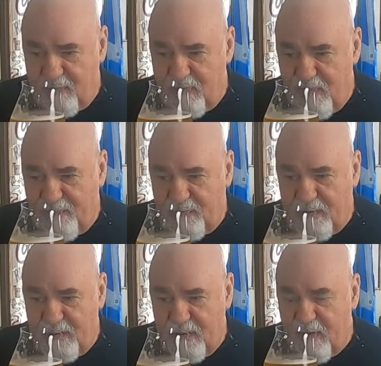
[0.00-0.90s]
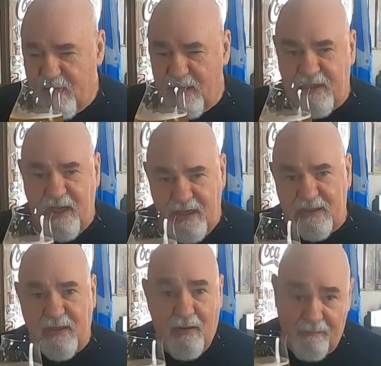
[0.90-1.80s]
are beautiful. And the
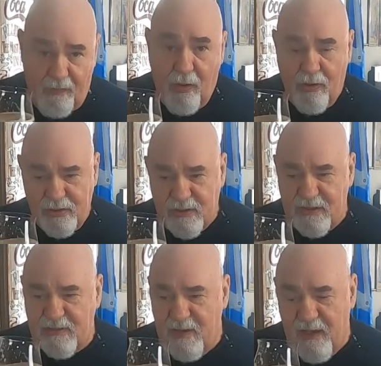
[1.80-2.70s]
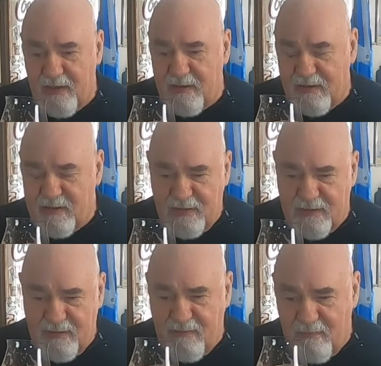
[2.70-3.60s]
taste follows the smell. It
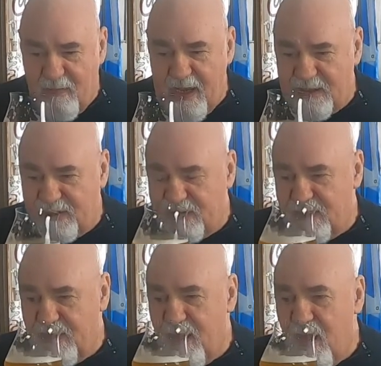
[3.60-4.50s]
matches.